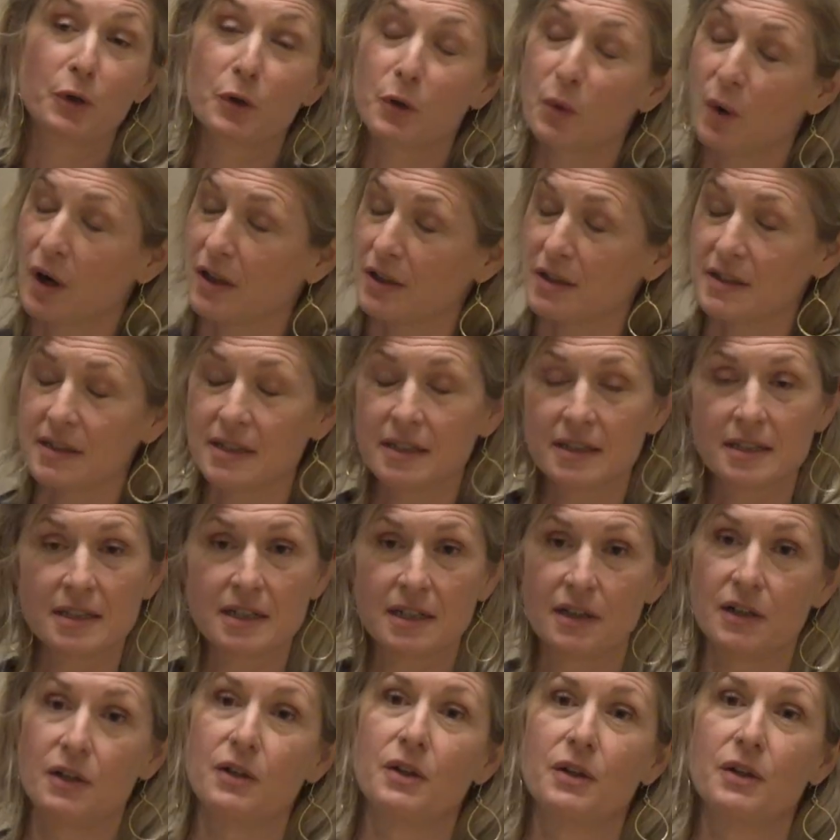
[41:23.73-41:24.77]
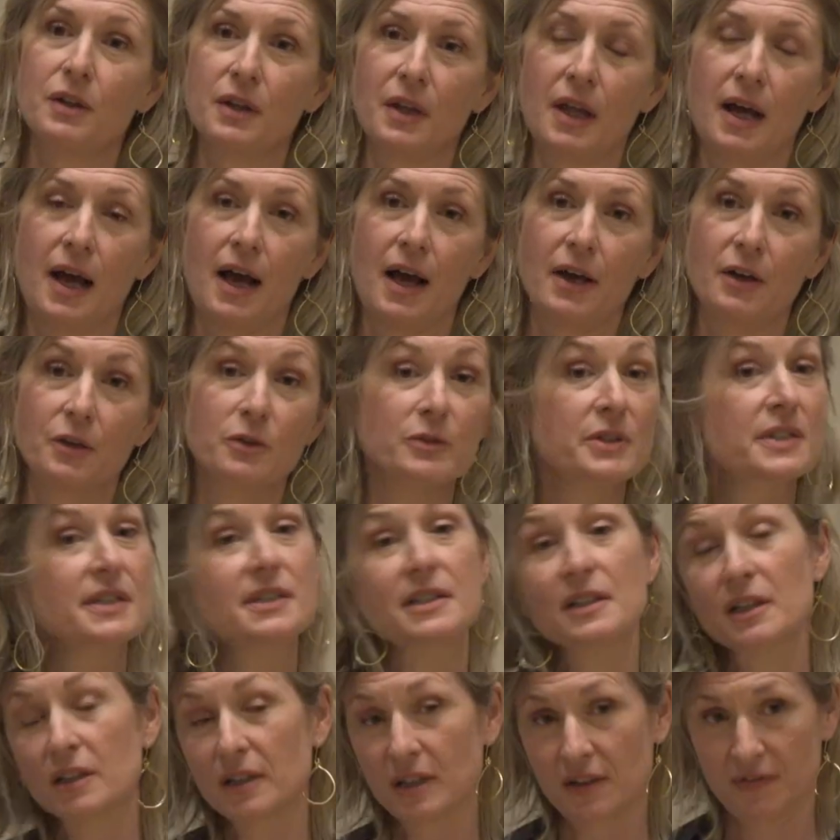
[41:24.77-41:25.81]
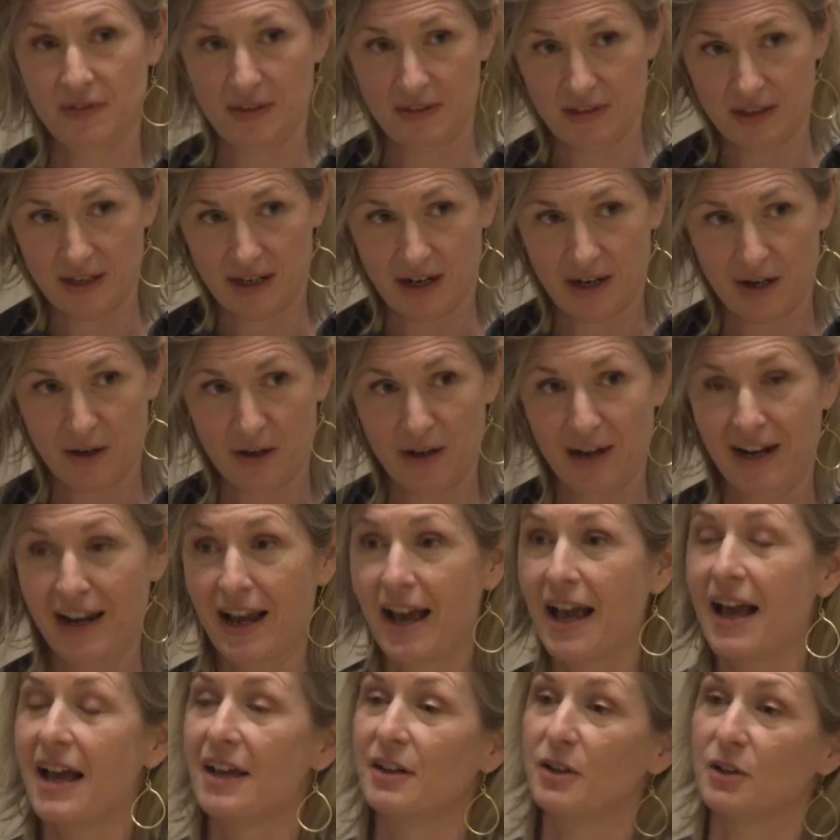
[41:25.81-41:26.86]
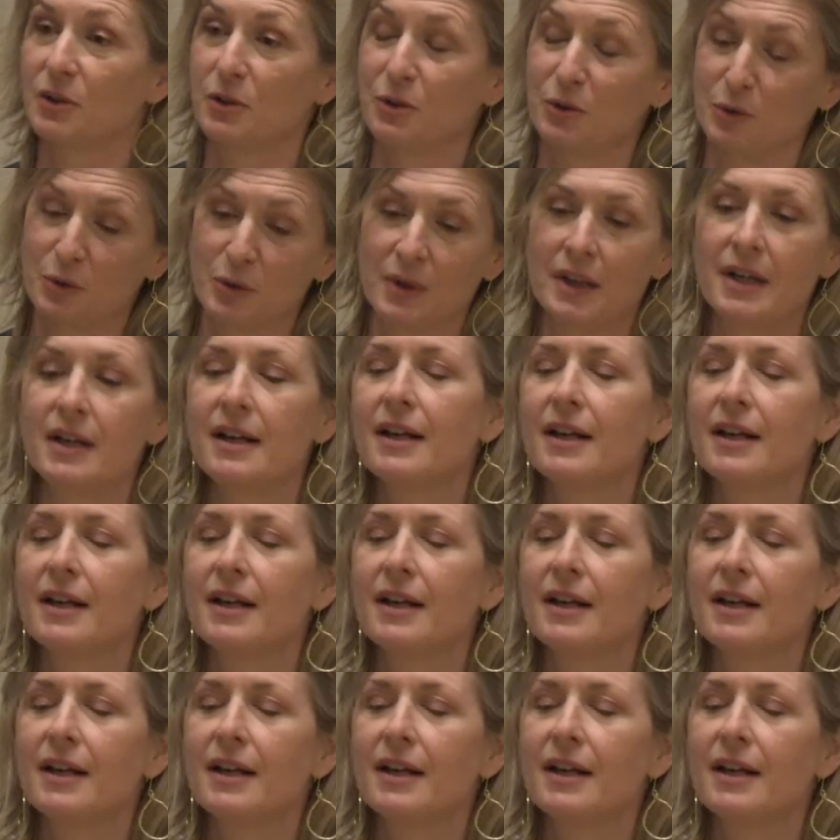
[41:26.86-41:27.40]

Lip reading: who still live in the area, and who